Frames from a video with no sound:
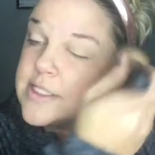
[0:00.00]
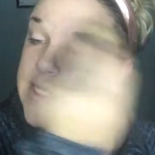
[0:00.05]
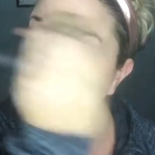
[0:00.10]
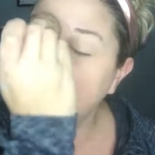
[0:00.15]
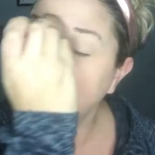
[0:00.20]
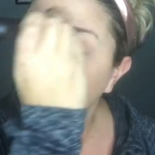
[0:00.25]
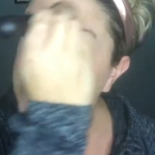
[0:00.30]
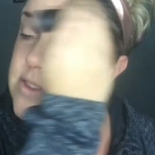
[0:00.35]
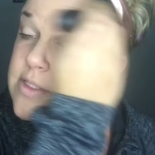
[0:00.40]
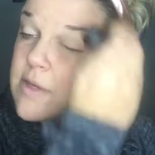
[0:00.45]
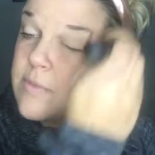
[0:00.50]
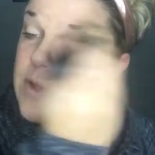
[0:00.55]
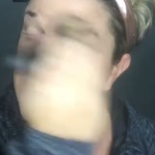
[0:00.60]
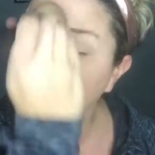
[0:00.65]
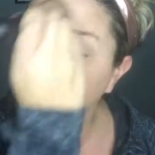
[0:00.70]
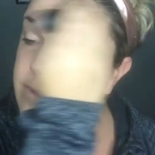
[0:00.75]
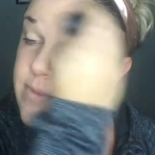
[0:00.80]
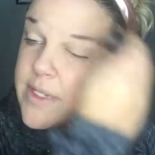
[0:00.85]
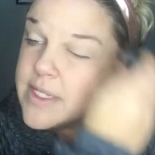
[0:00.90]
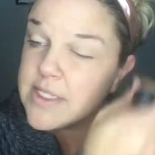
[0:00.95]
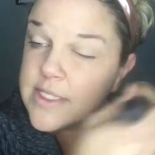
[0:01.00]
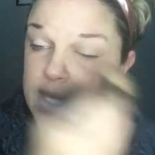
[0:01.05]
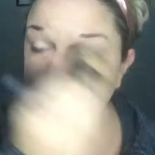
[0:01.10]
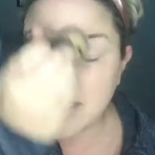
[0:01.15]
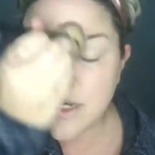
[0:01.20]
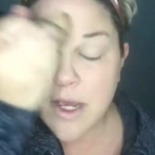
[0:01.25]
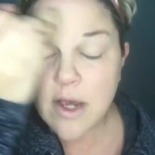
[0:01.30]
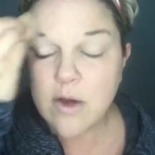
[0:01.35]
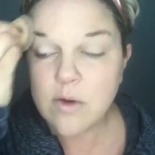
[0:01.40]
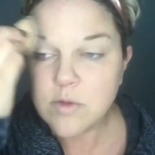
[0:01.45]
Now, some people might say,
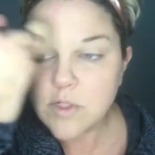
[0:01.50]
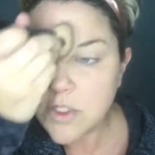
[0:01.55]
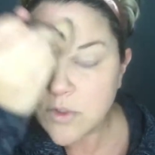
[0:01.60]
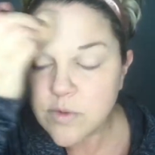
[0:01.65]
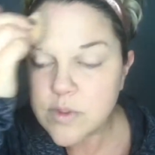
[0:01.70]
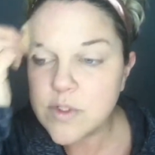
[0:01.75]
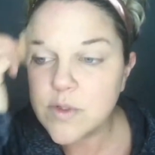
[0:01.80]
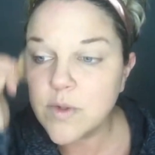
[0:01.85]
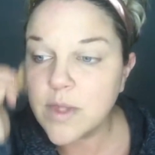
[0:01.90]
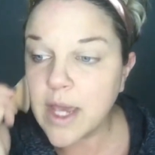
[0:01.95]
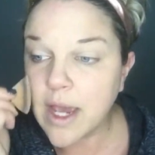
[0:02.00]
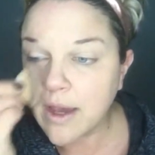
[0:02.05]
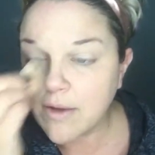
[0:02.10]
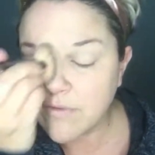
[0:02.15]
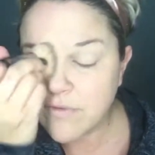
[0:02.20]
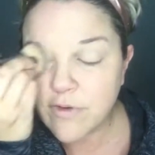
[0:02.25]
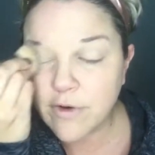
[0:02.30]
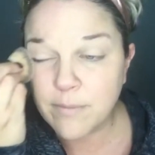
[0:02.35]
no, don't do that.